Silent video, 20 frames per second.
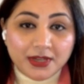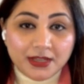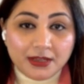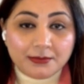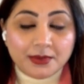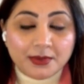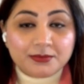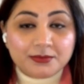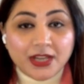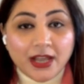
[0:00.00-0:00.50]

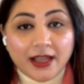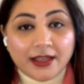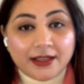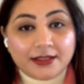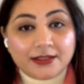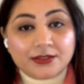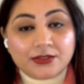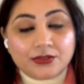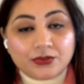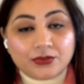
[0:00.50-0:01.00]
minimum
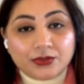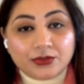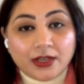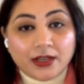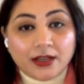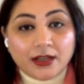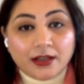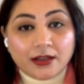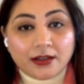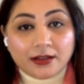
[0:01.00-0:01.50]
ties to
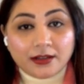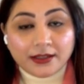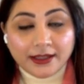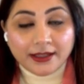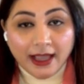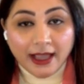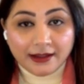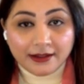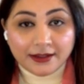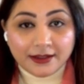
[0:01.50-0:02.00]
the
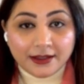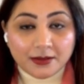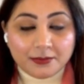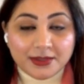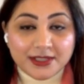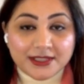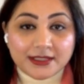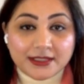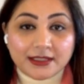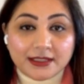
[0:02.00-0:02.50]
Canada
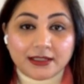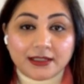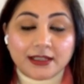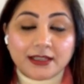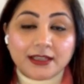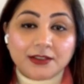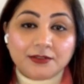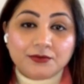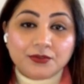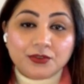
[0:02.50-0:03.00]

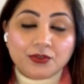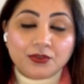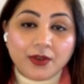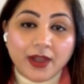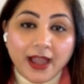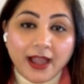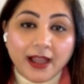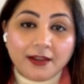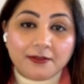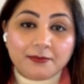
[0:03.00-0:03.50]
basically. If you
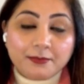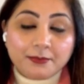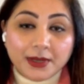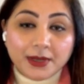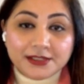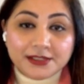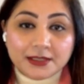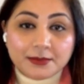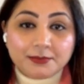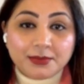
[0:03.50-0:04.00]
have
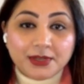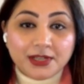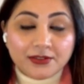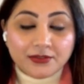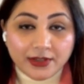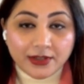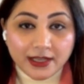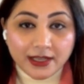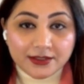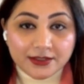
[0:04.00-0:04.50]
multiple
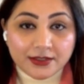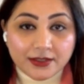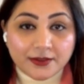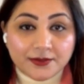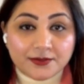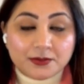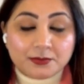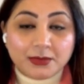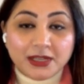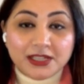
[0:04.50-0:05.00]

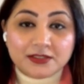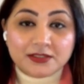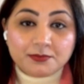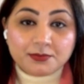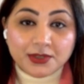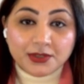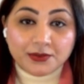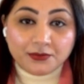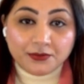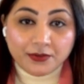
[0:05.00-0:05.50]
relatives,
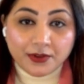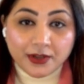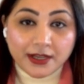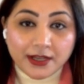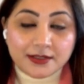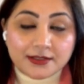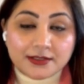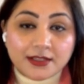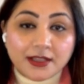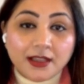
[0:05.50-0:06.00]
multiple
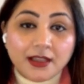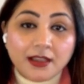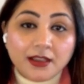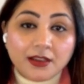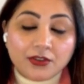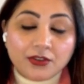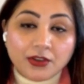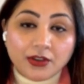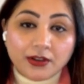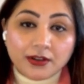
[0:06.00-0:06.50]
friends,
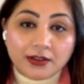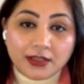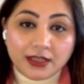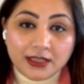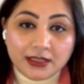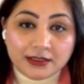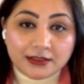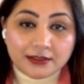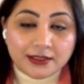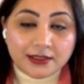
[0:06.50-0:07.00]
your
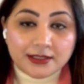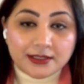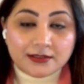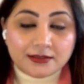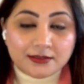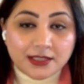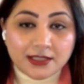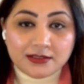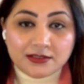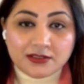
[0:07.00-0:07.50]

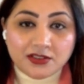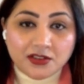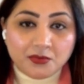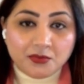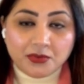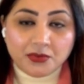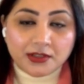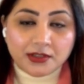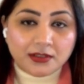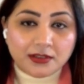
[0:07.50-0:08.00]
nearest sister,
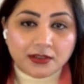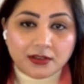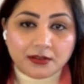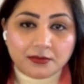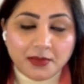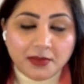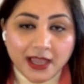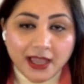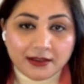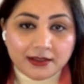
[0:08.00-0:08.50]

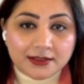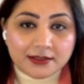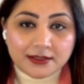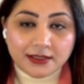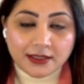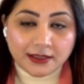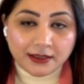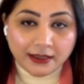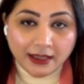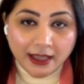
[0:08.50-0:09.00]
brother, parents
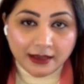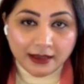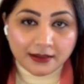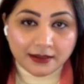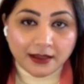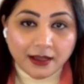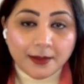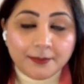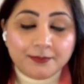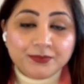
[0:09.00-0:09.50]
in
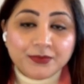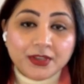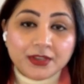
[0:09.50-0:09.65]
Canada,